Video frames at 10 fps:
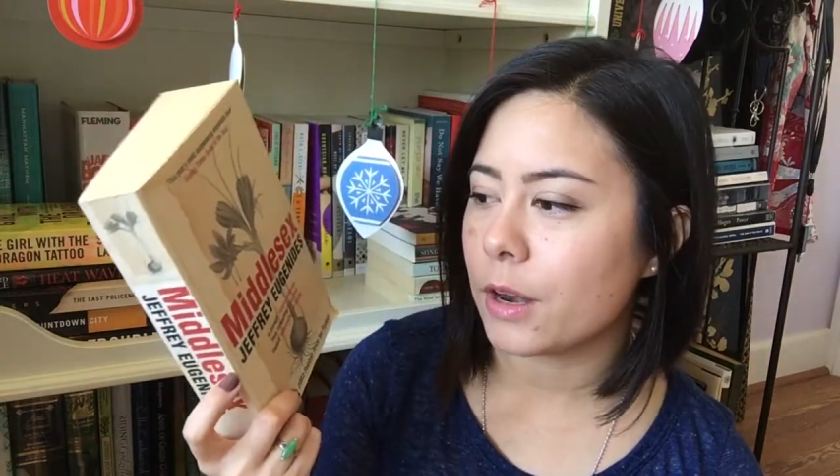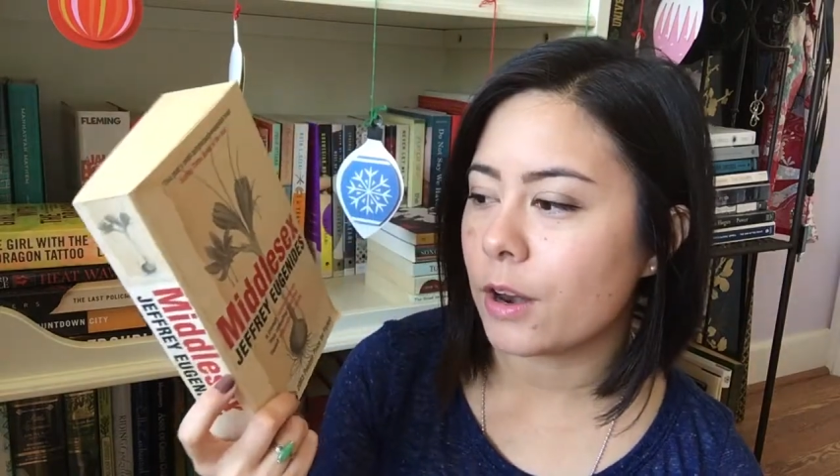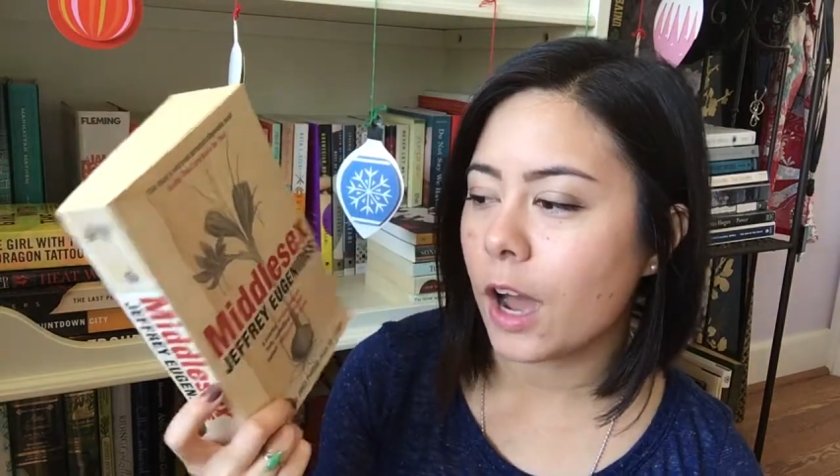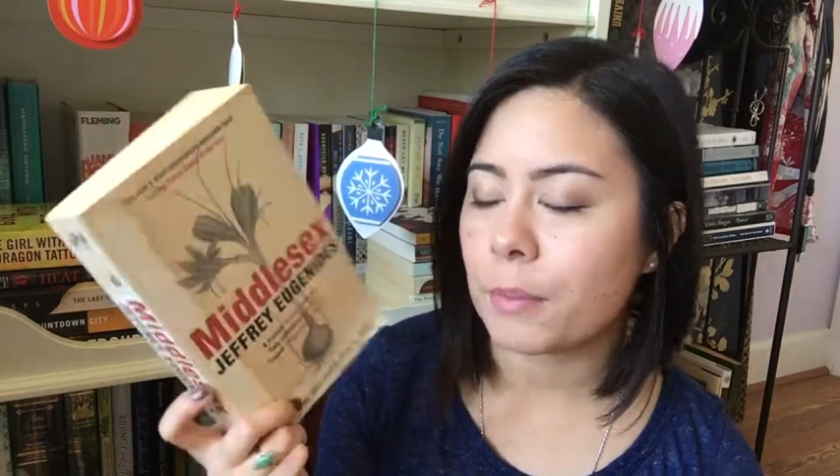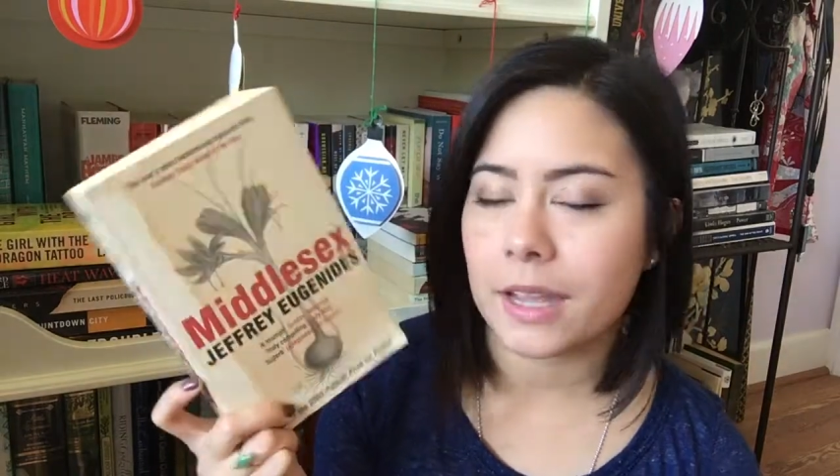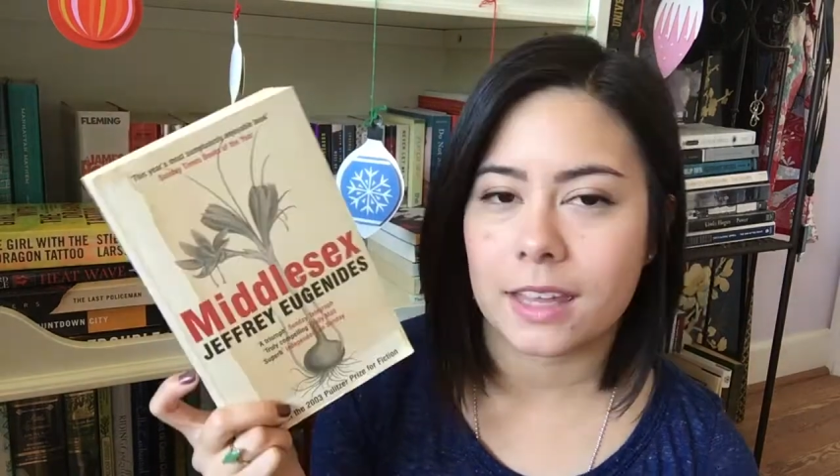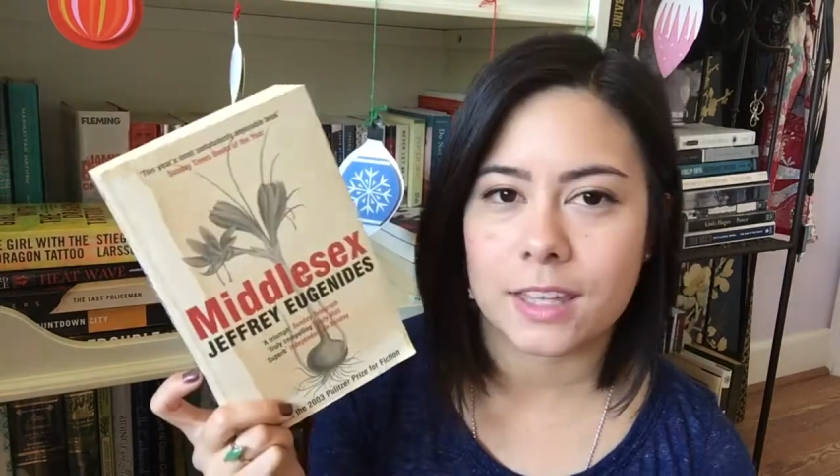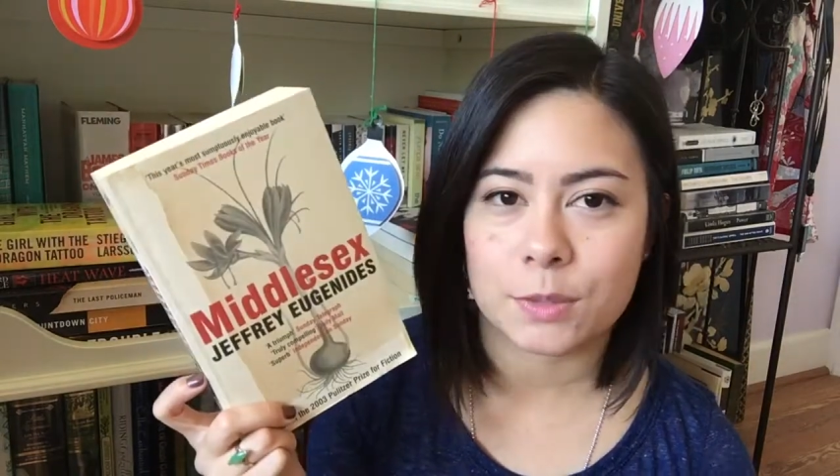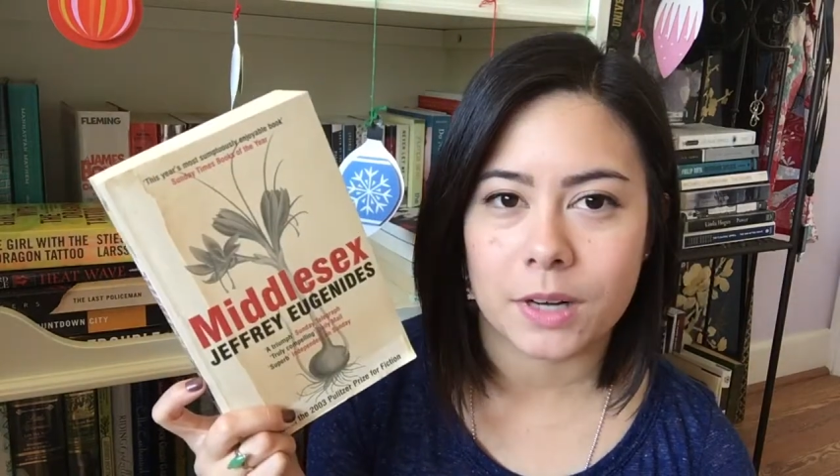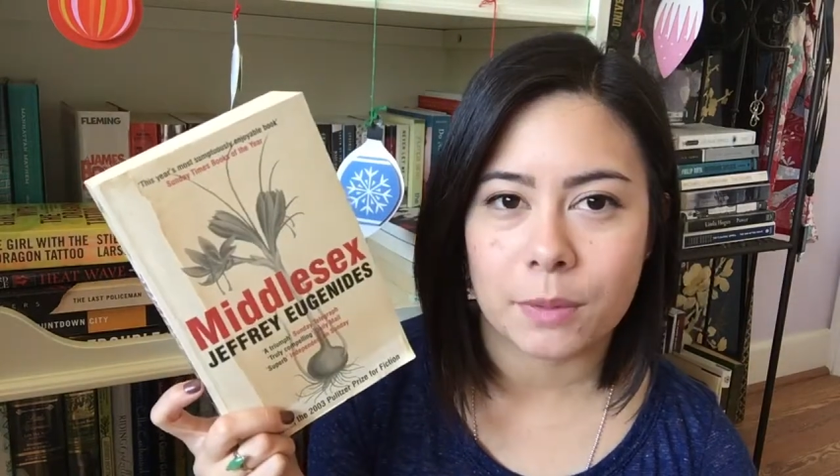not picking
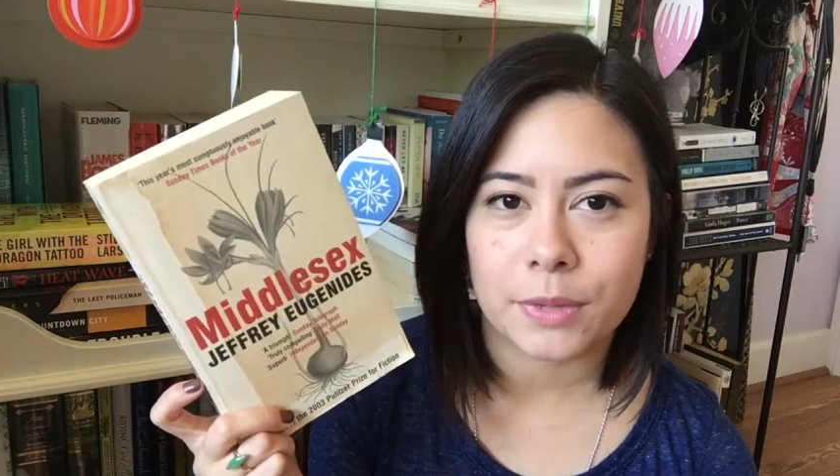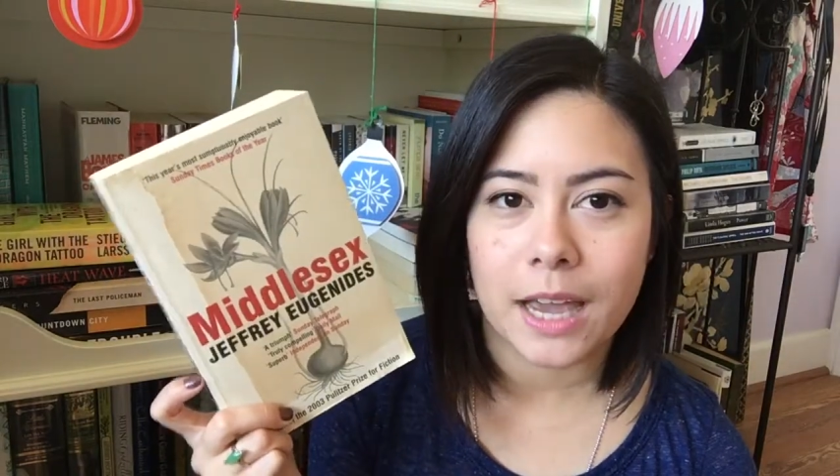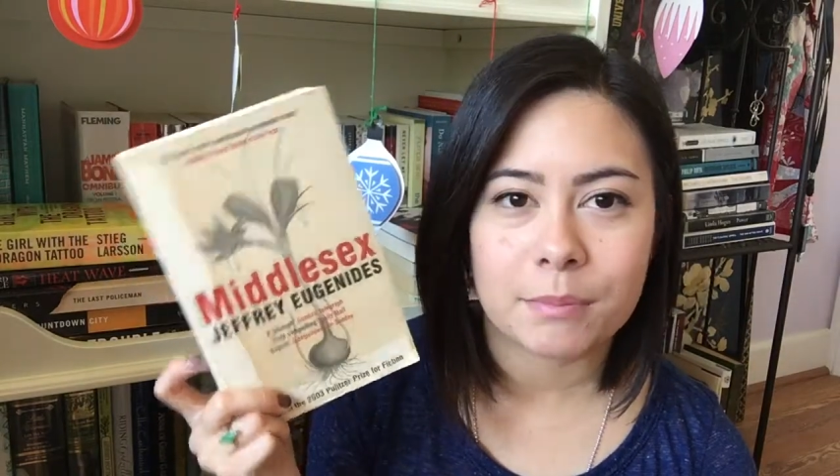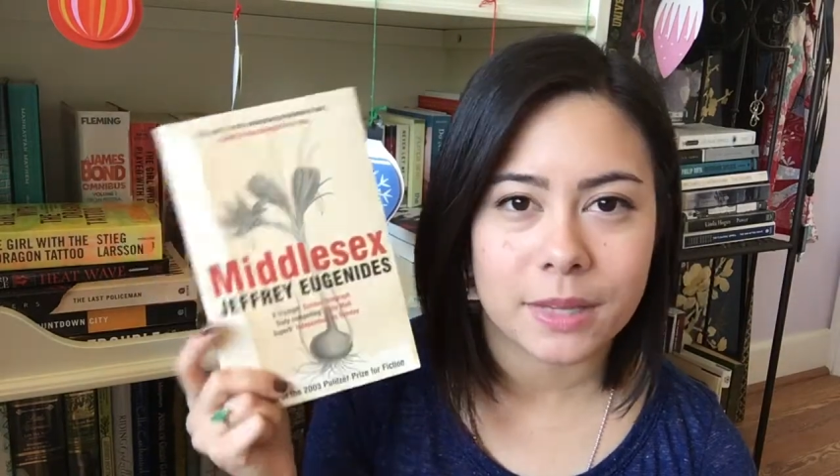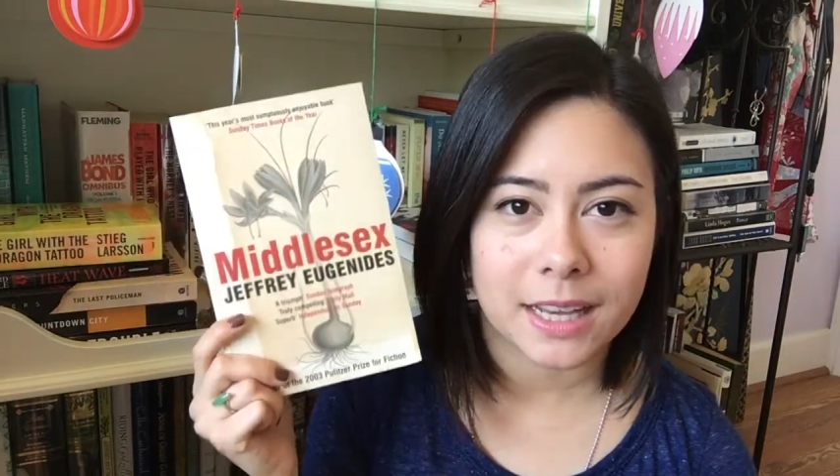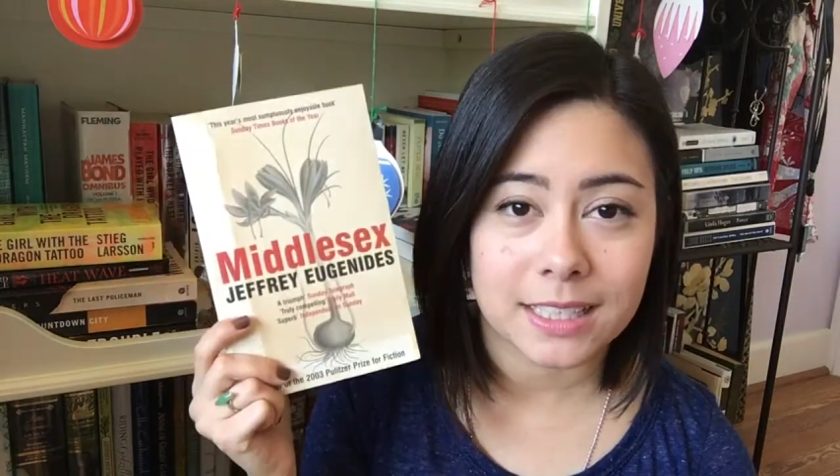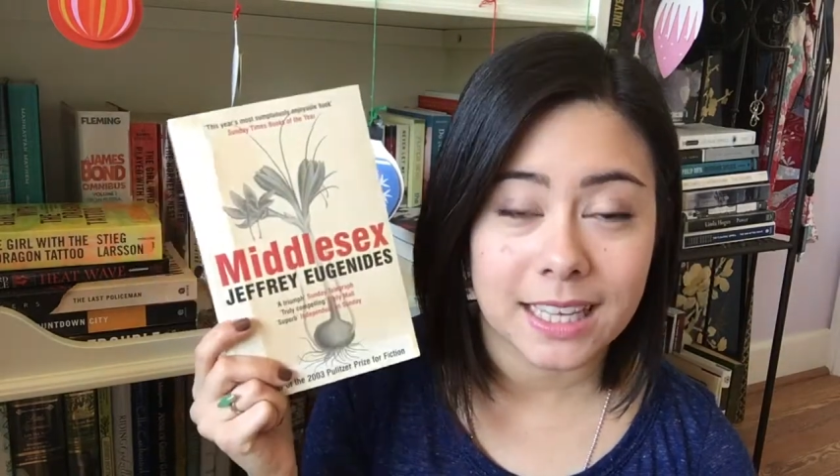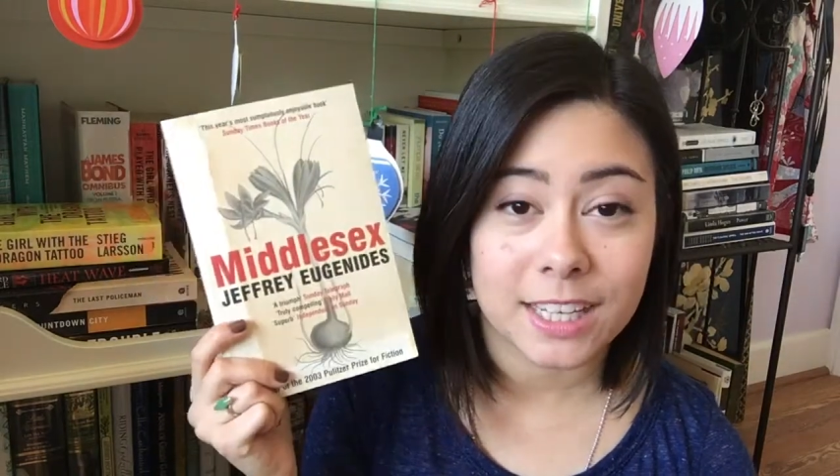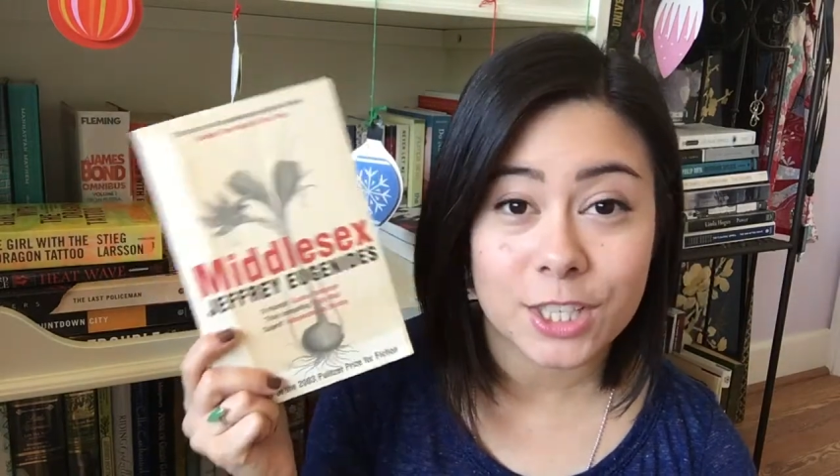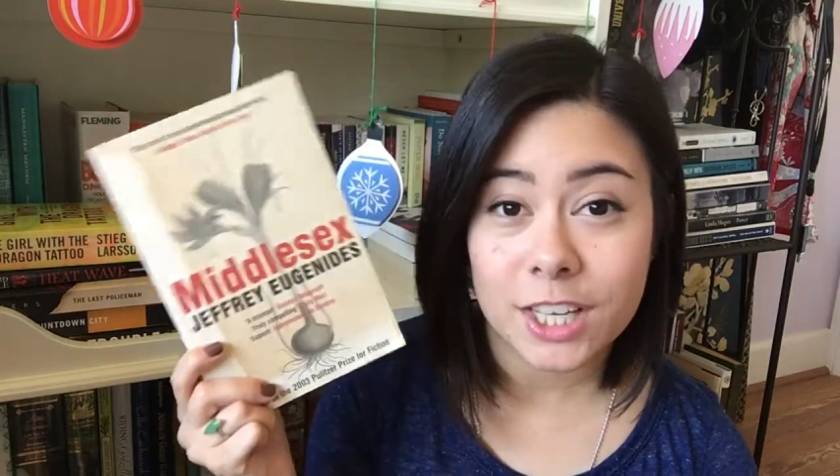this one up yet because
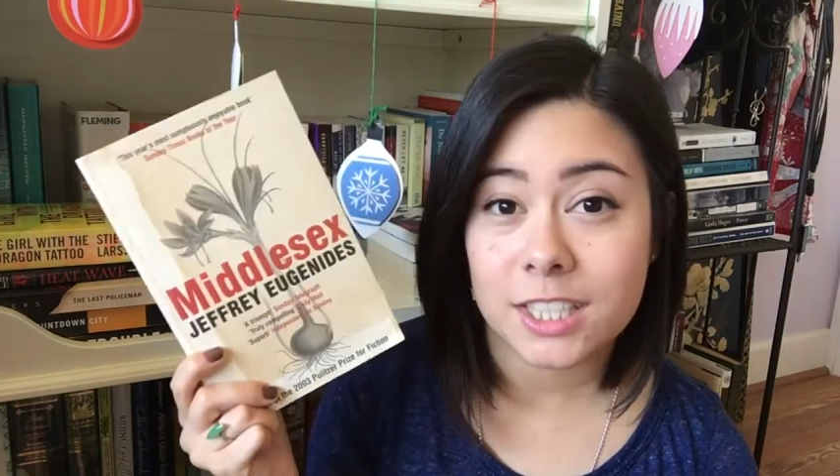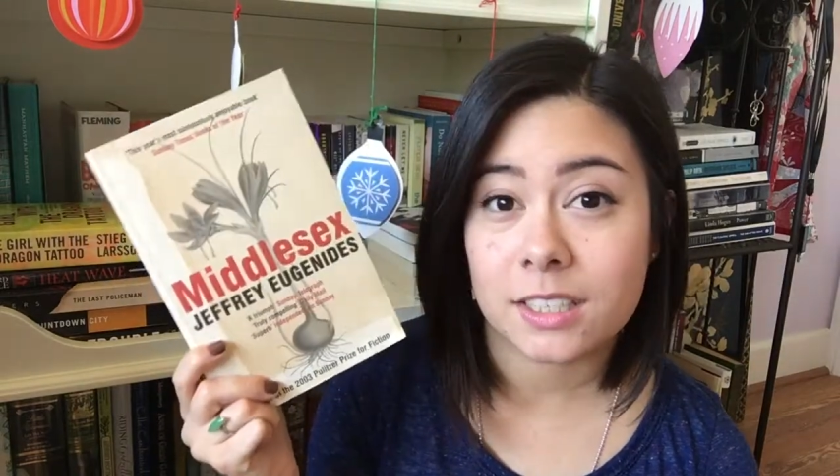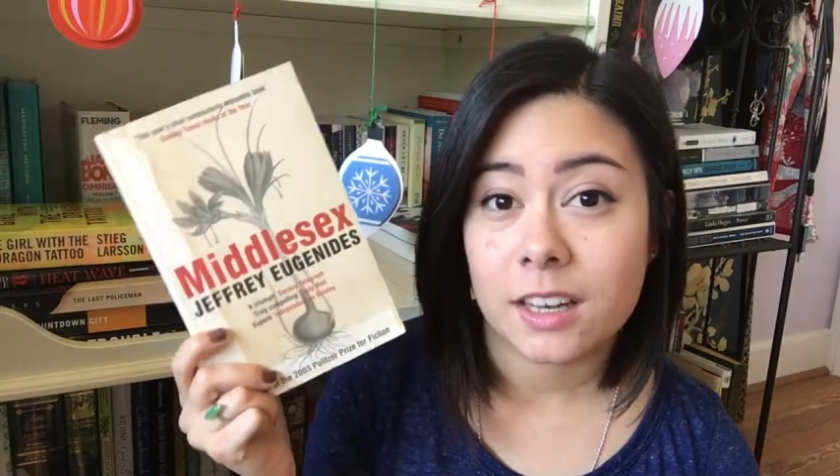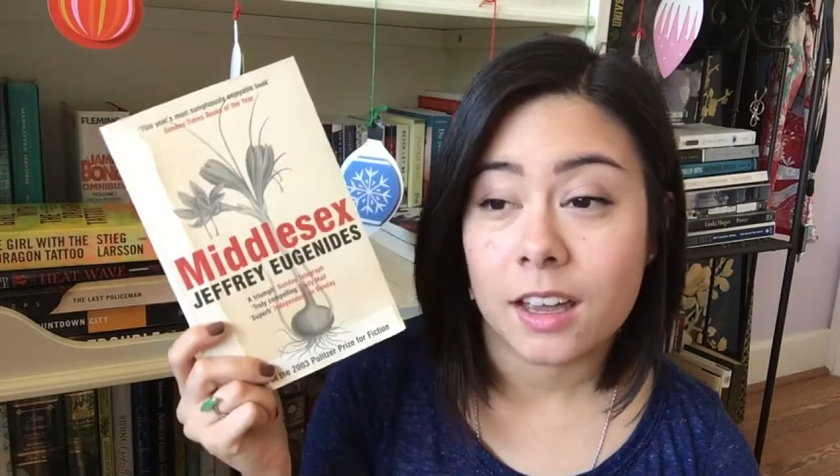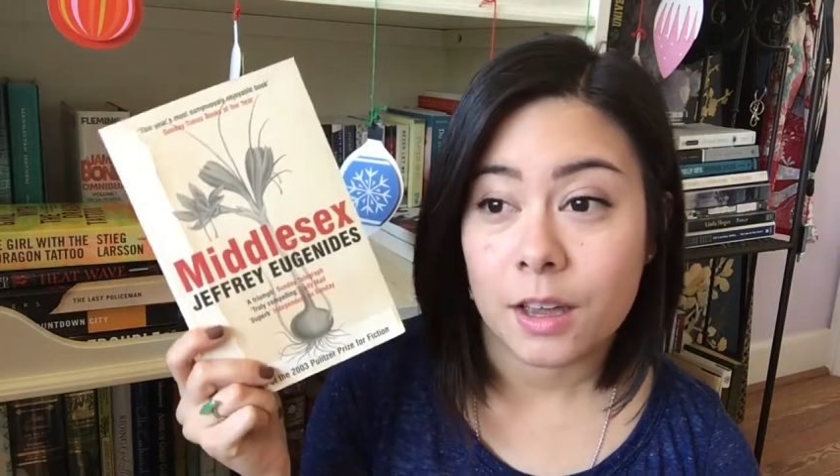I just